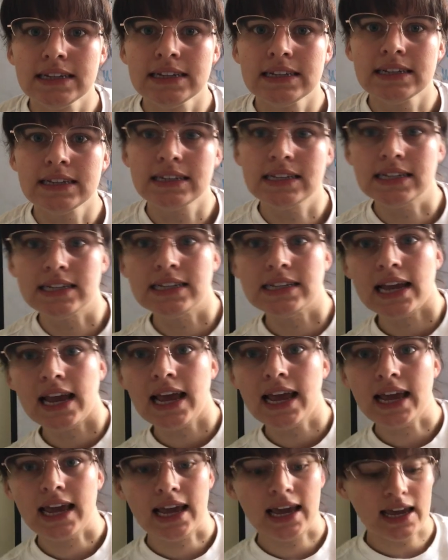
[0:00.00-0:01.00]

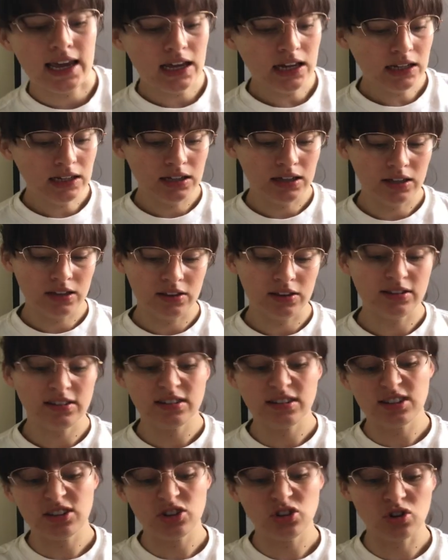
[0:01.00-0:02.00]
Today, this
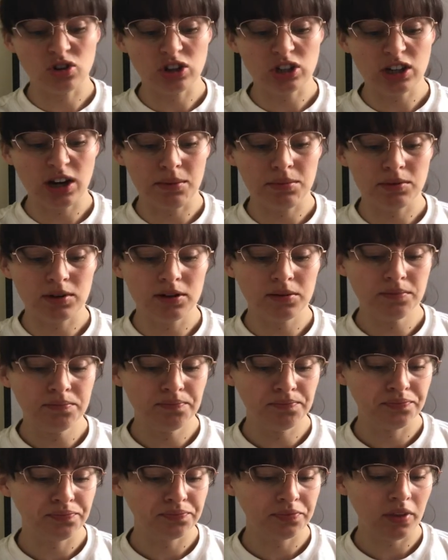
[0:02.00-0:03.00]
is a short chapter,
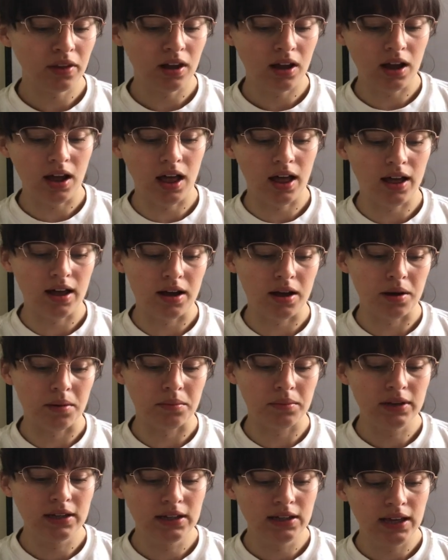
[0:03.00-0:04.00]

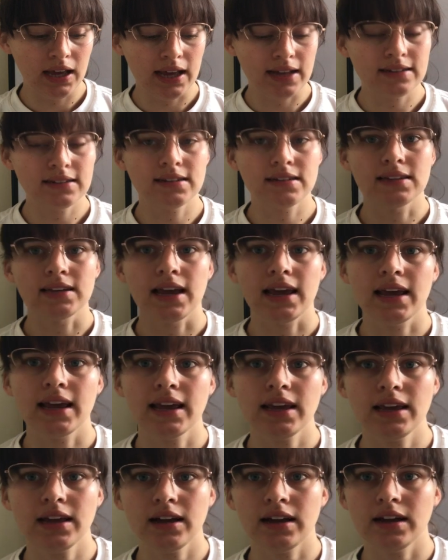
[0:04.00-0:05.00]
and
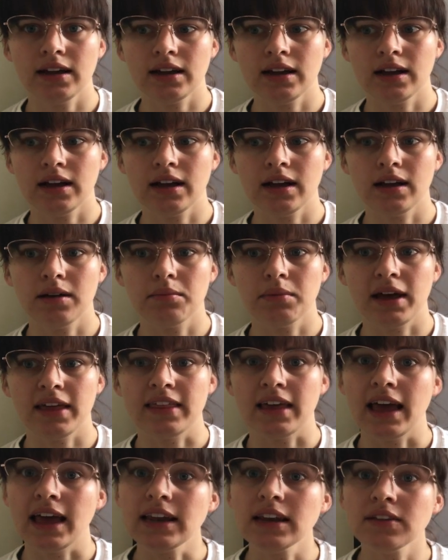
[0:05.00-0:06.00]
today, by
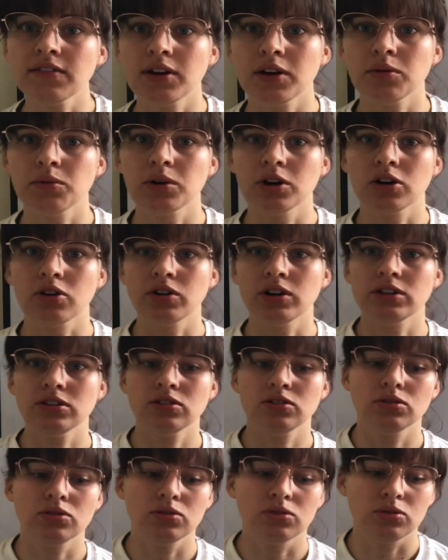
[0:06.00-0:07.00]
the end of it, we're going
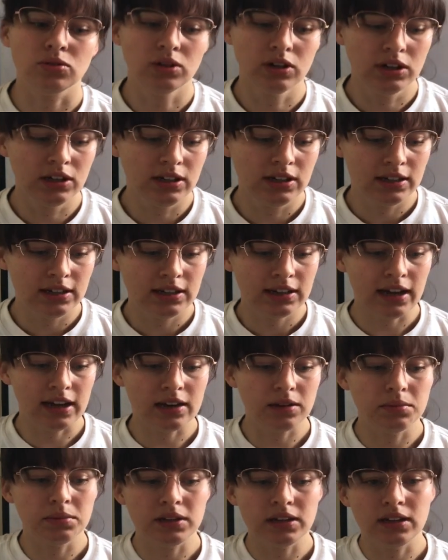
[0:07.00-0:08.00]
to
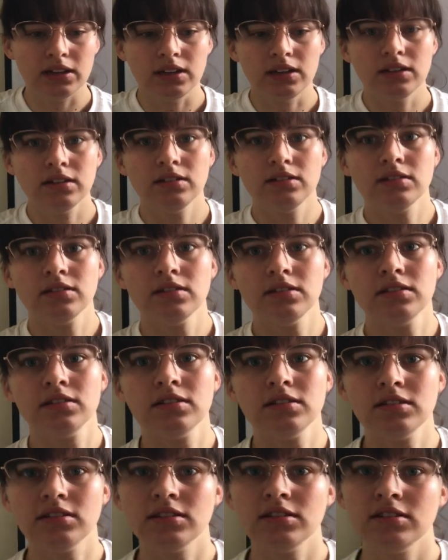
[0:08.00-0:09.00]
kind of be
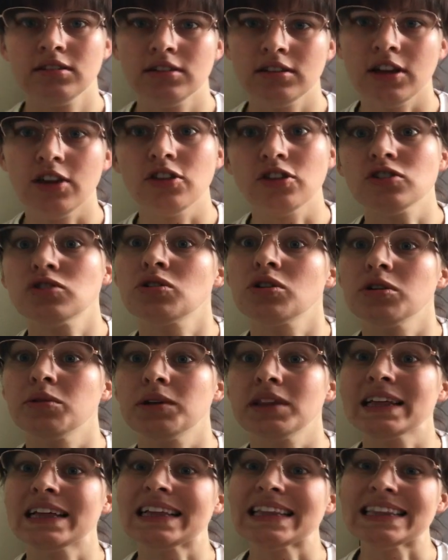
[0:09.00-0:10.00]
in the story
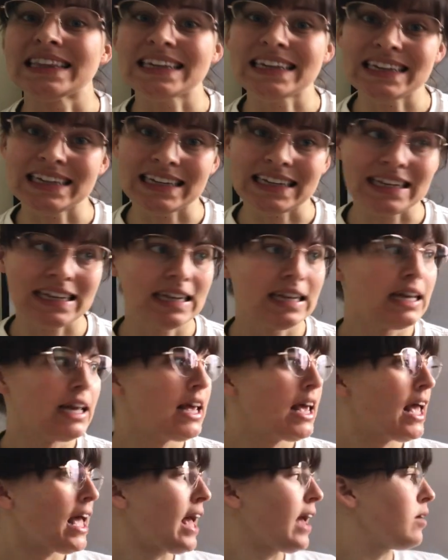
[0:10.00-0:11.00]
with Helene.
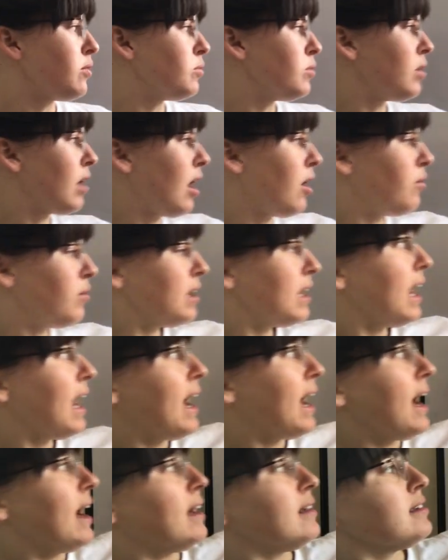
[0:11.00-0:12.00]
And I want to
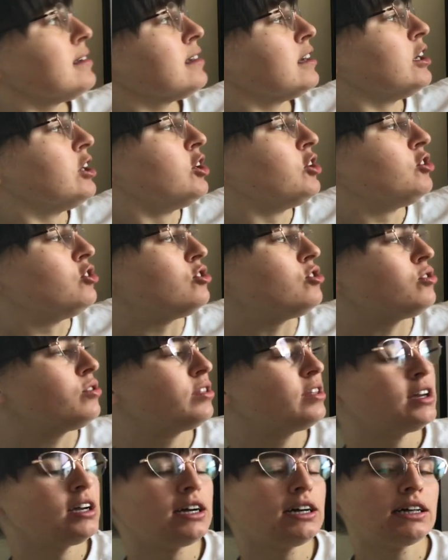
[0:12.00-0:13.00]
ask, do you
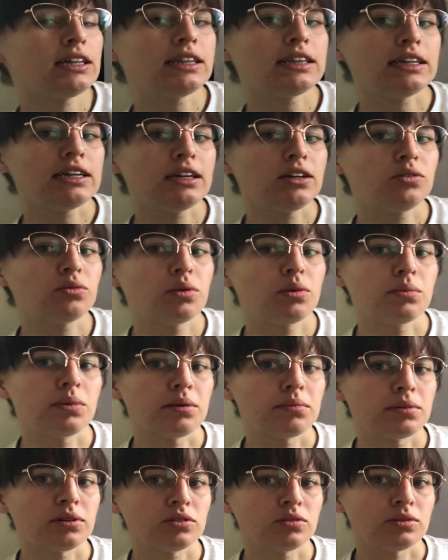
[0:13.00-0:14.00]
think Helene
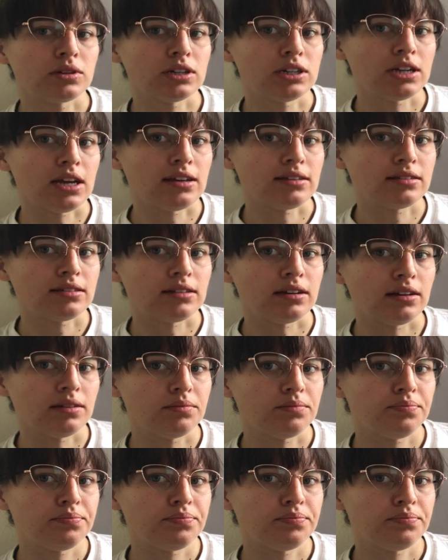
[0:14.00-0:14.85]
remembers what Chase did?